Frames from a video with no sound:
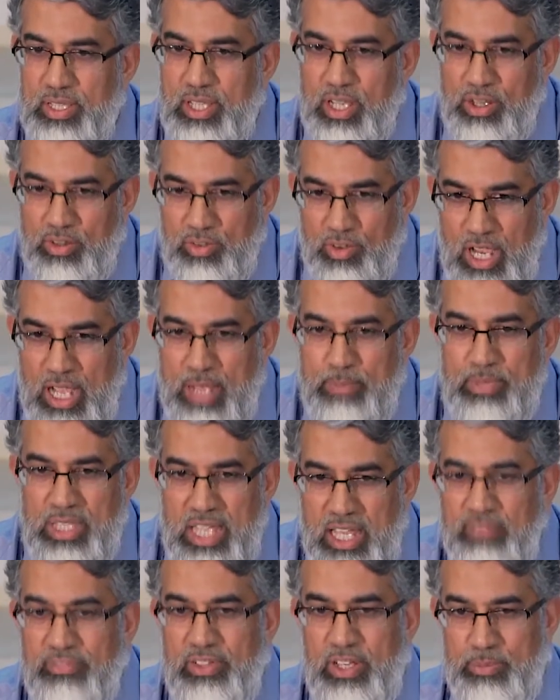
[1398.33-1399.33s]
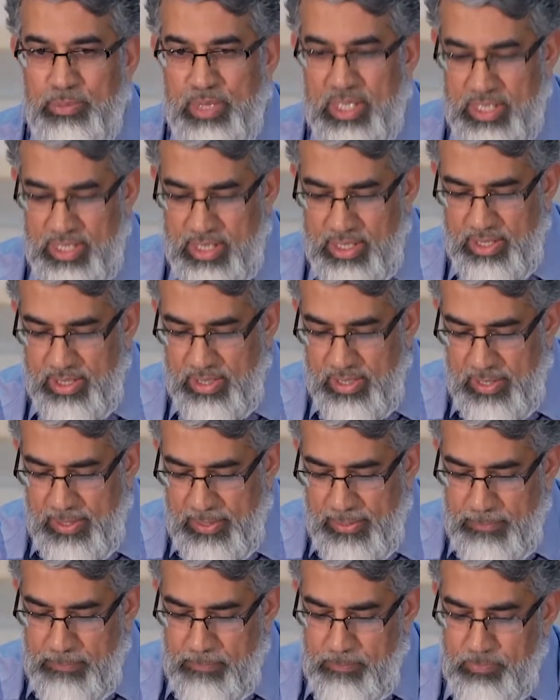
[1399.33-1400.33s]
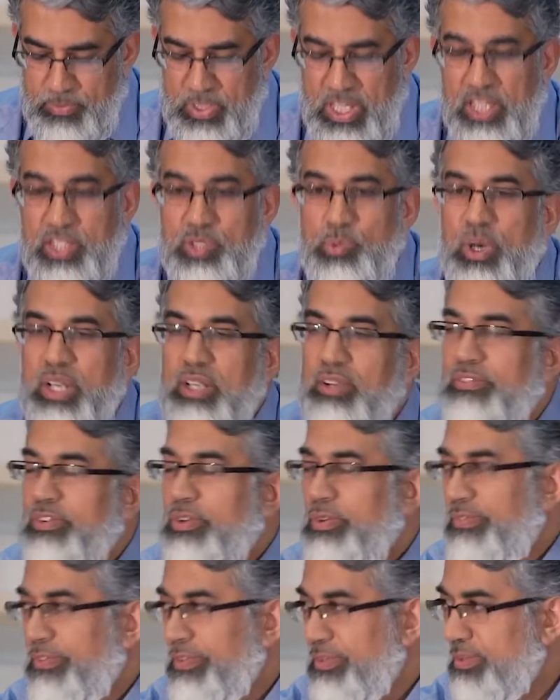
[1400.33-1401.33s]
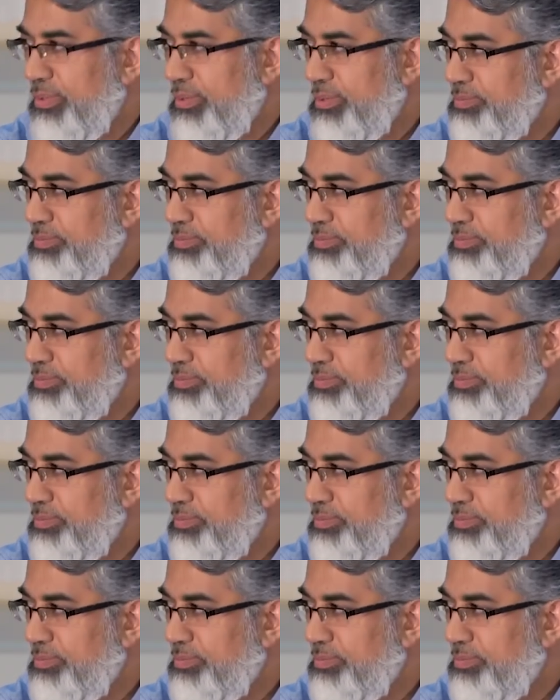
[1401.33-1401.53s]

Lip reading: the crime they've committed is one of kufr.